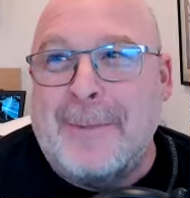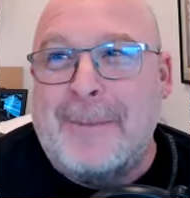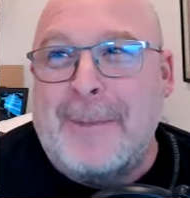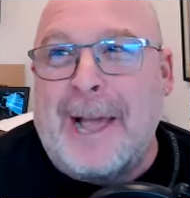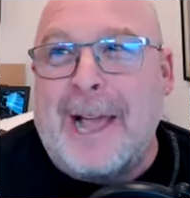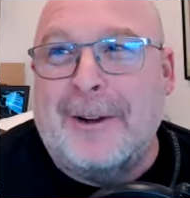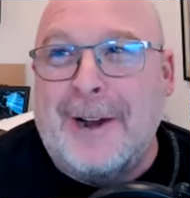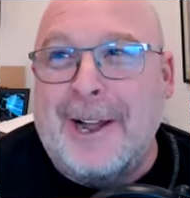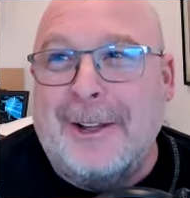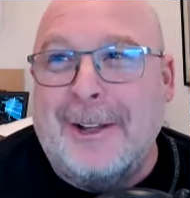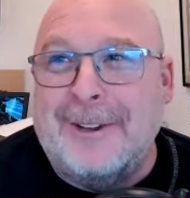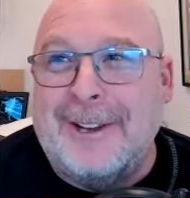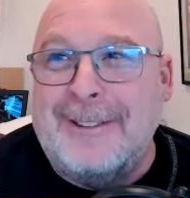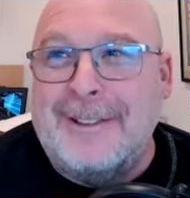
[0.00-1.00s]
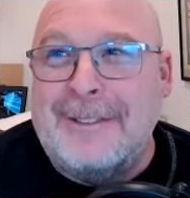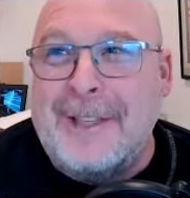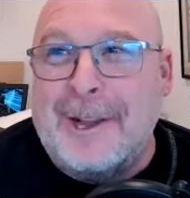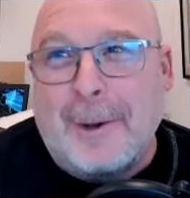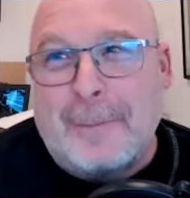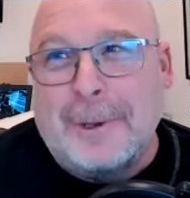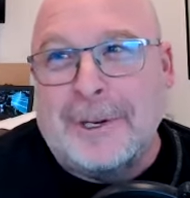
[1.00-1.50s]
of my background and then they
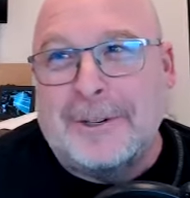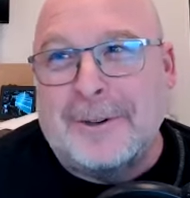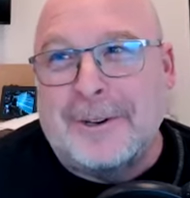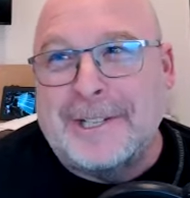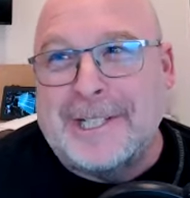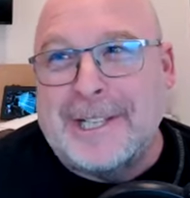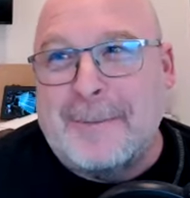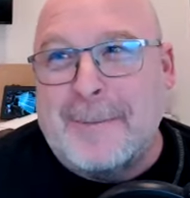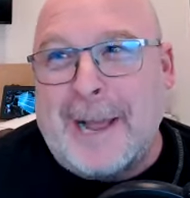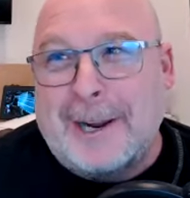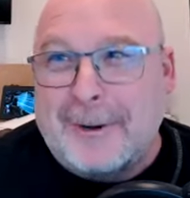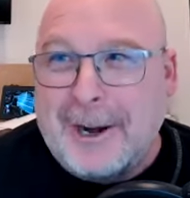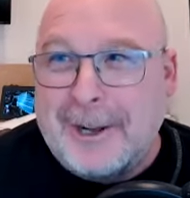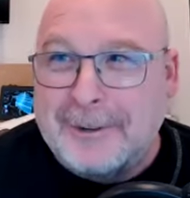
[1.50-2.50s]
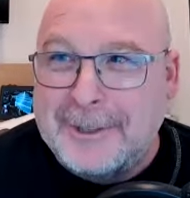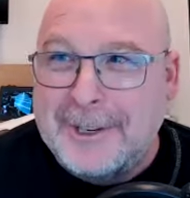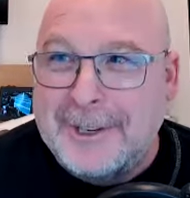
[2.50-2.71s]
all put it on as their background.